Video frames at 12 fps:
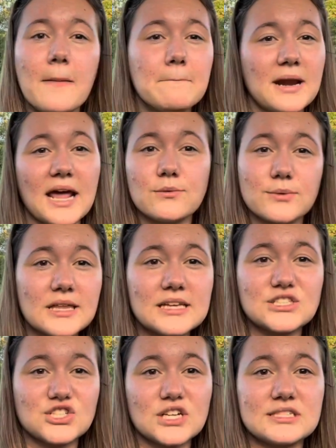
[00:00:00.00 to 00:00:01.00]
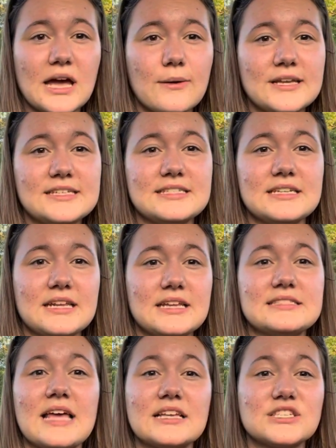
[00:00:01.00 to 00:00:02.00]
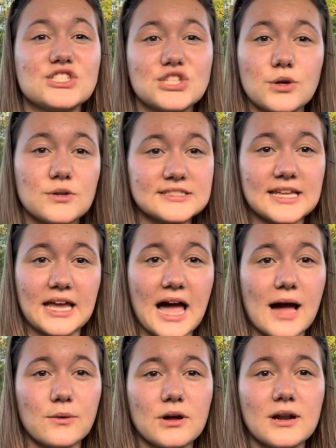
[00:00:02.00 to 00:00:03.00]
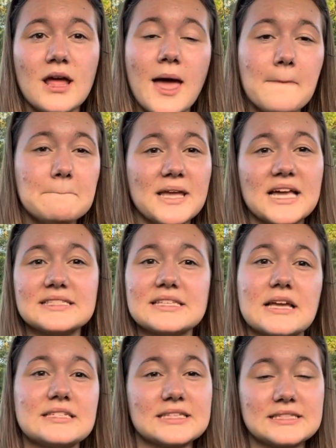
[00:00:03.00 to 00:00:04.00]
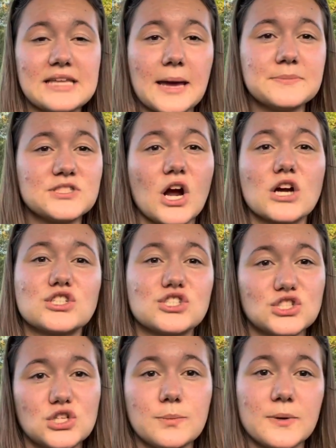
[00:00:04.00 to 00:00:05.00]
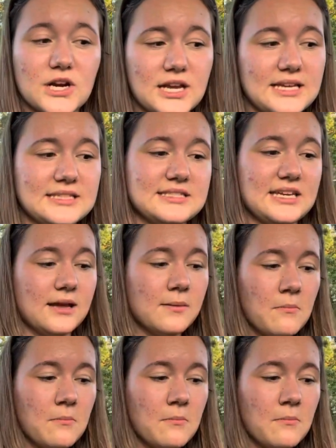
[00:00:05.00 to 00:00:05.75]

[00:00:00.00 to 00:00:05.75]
But I realized just how easy it is as soon as I got one because the steps are super easy.